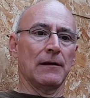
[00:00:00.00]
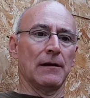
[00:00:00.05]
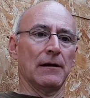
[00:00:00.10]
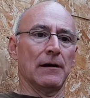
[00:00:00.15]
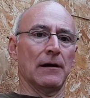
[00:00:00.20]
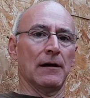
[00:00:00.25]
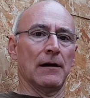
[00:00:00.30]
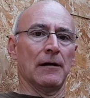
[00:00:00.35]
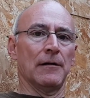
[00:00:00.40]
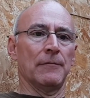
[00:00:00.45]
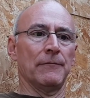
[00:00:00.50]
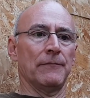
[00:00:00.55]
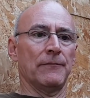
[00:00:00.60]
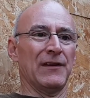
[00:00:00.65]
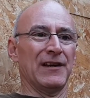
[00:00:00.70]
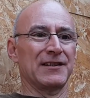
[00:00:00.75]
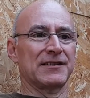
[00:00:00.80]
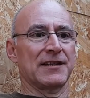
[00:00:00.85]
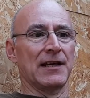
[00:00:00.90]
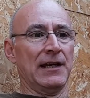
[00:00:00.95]

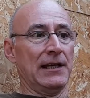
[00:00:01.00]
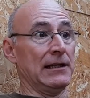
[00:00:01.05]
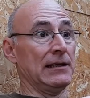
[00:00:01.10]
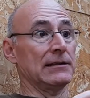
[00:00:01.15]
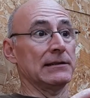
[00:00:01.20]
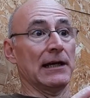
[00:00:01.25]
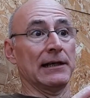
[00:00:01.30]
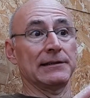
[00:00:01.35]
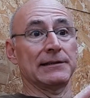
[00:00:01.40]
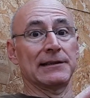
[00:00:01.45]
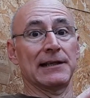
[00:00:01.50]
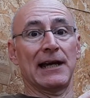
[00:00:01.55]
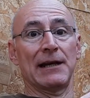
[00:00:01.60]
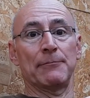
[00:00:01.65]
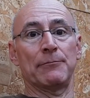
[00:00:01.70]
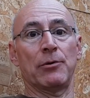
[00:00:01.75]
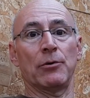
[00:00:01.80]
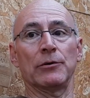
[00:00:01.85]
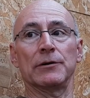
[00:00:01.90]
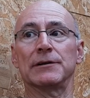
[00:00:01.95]
They say
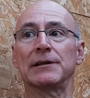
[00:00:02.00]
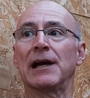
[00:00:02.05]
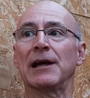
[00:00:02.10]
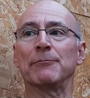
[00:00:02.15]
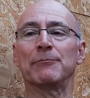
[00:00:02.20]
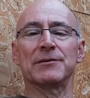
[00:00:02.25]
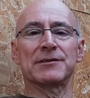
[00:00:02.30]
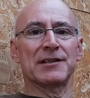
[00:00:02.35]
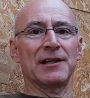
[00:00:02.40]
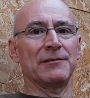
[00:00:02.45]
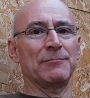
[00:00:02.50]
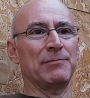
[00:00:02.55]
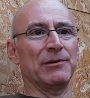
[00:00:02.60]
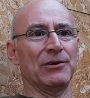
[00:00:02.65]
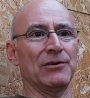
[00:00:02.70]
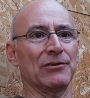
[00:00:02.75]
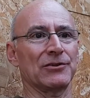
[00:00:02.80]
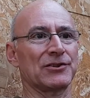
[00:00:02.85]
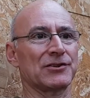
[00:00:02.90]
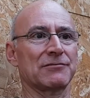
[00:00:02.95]
99.9%
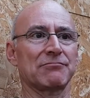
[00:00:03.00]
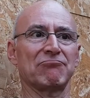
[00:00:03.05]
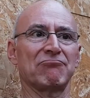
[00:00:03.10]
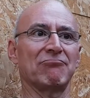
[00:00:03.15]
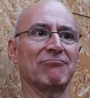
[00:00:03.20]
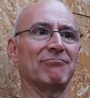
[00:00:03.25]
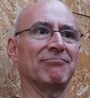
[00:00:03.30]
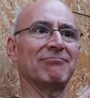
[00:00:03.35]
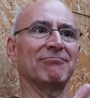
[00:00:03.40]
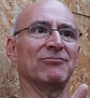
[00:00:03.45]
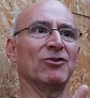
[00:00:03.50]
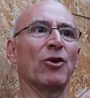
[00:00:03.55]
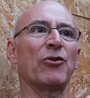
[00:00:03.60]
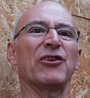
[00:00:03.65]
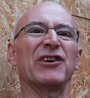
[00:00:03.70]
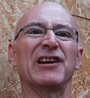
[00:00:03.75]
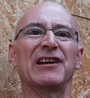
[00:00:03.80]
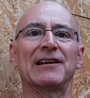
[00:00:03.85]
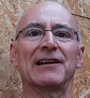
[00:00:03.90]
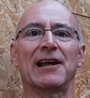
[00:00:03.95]
because
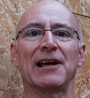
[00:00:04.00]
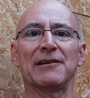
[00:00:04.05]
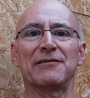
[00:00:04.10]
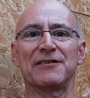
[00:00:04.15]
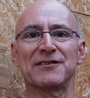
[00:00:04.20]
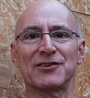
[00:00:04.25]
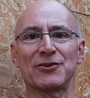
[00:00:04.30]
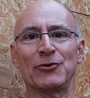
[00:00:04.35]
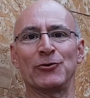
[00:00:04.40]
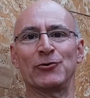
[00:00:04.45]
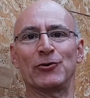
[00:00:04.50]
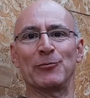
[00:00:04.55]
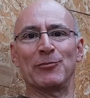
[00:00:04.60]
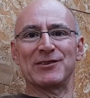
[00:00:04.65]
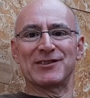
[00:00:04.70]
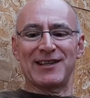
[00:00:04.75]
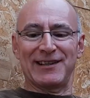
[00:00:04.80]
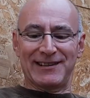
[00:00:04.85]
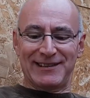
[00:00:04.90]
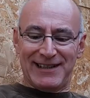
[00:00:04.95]
nothing in life is
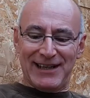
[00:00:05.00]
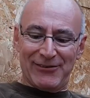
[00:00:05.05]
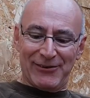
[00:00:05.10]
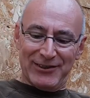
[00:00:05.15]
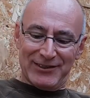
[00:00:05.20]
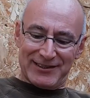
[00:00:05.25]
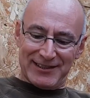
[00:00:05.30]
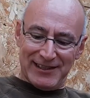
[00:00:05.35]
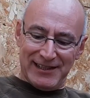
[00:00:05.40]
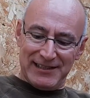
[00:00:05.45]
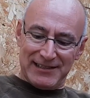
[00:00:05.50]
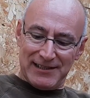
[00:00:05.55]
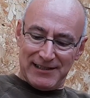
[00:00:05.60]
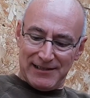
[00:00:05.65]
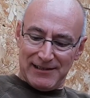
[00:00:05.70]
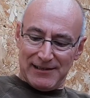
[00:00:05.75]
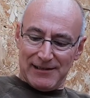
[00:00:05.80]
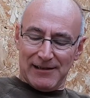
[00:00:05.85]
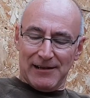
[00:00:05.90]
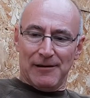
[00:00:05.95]
100% guaranteed,
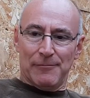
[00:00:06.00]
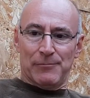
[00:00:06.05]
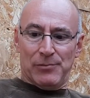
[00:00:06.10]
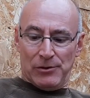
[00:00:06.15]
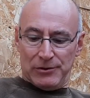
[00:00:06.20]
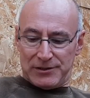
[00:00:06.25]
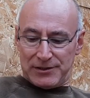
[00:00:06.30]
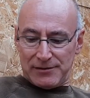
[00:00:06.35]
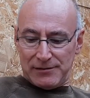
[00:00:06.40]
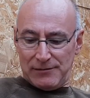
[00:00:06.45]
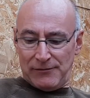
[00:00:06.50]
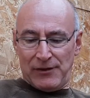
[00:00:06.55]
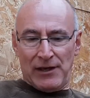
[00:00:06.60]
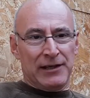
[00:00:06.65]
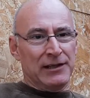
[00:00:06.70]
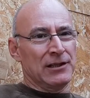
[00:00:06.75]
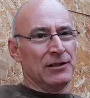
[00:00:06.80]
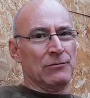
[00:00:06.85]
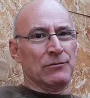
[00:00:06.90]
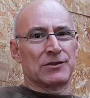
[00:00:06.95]
but they're
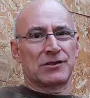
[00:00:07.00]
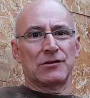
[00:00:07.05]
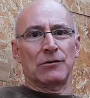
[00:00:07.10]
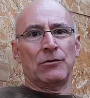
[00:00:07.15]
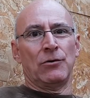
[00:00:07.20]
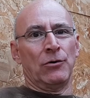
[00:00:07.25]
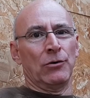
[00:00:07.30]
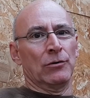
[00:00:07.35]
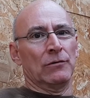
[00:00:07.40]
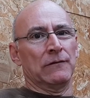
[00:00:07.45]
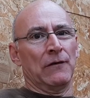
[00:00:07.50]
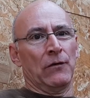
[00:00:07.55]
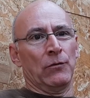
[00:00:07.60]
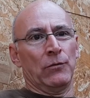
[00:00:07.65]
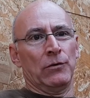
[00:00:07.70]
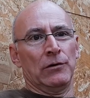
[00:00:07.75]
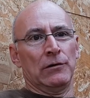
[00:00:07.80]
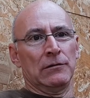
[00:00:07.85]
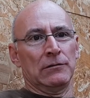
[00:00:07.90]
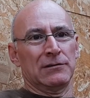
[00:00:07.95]
used all over the
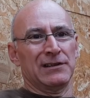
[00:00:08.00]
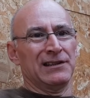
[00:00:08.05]
world.